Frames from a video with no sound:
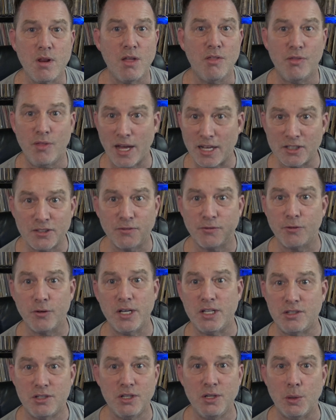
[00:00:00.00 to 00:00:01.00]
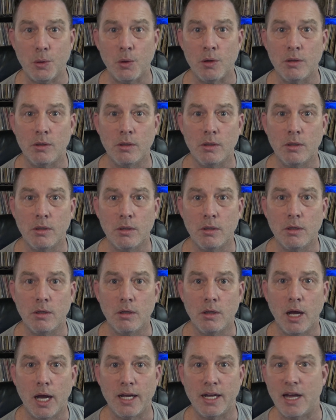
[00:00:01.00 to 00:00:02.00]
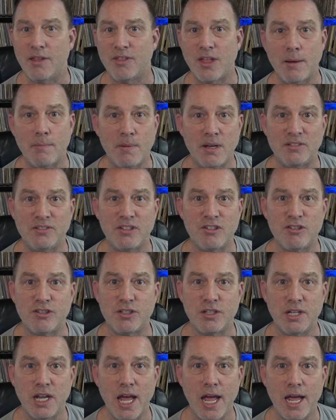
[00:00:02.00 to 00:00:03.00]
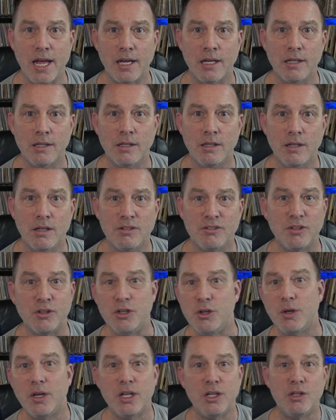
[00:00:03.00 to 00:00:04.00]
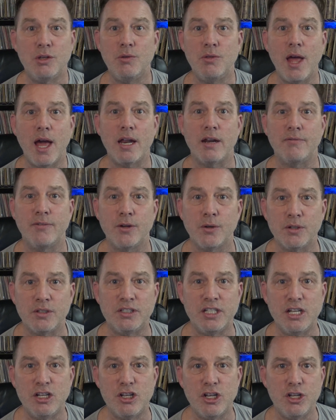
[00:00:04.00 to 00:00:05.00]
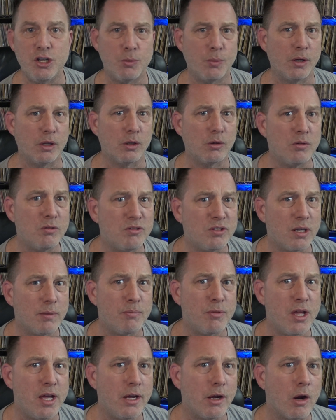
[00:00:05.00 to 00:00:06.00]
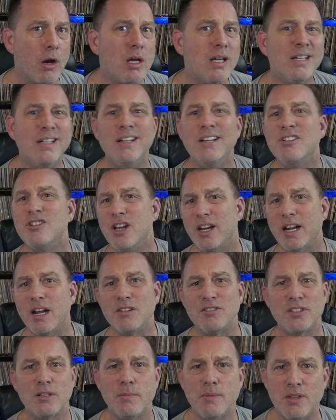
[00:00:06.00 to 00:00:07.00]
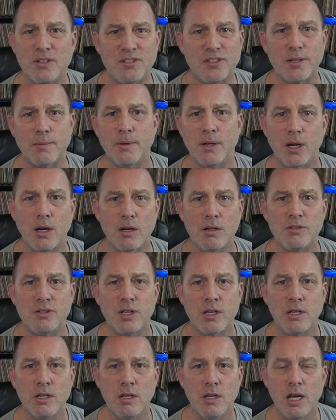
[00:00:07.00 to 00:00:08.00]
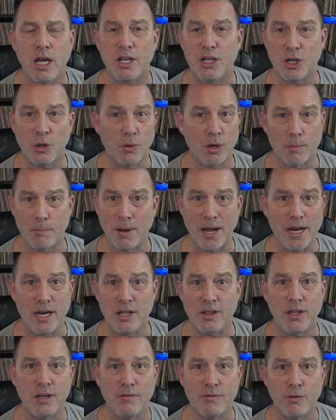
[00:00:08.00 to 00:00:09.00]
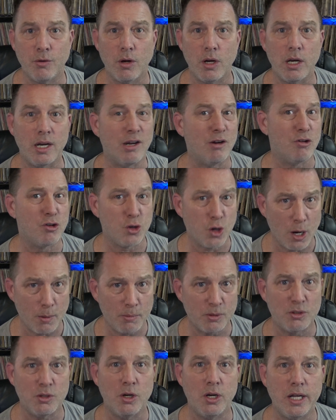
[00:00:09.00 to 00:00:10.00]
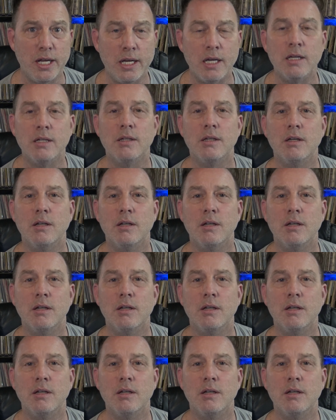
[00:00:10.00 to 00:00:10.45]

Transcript: That's free too. I got that message today. So you can do that if you're a DJ and you want to learn something or check out some of the seminars and you don't want to pay anything for it. Here's your opportunity.